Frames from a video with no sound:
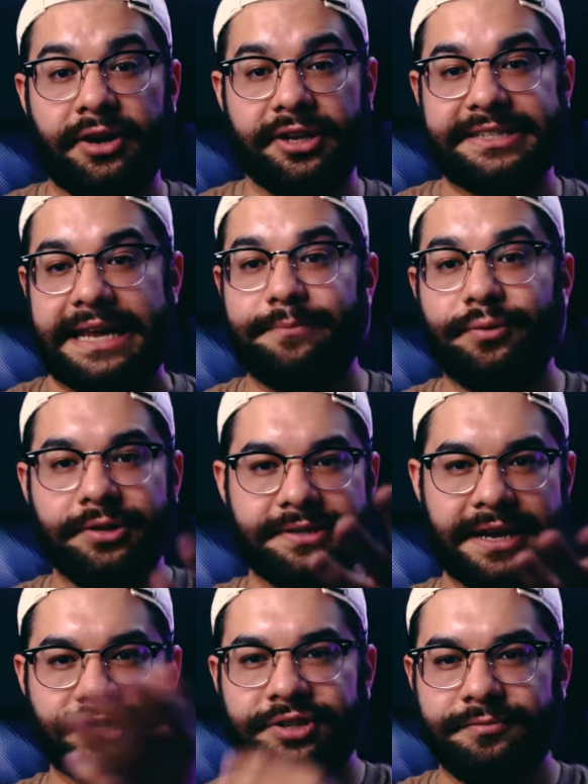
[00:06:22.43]
A good example
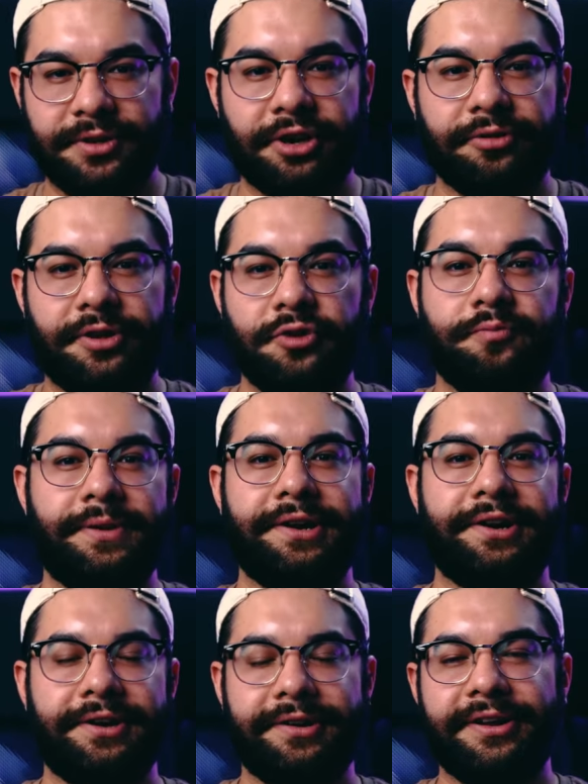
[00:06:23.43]
is actually, you know, you,
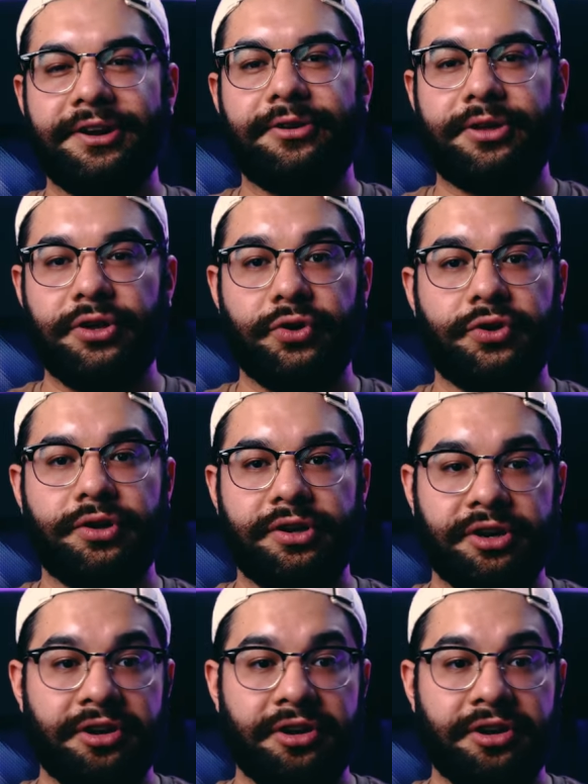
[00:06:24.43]
Peter, you know, you're